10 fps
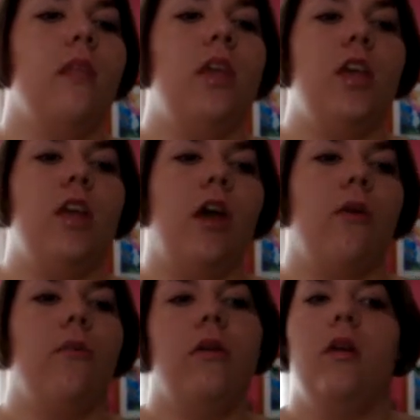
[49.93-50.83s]
you
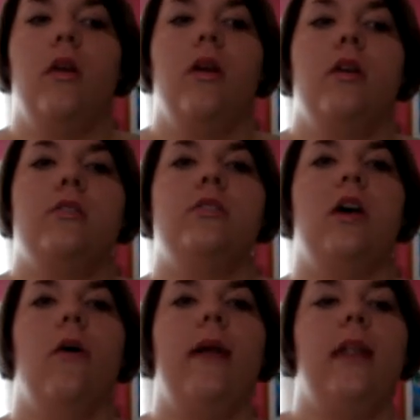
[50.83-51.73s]
know.
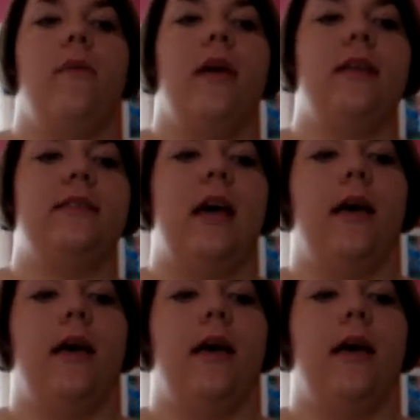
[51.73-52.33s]
So anyways,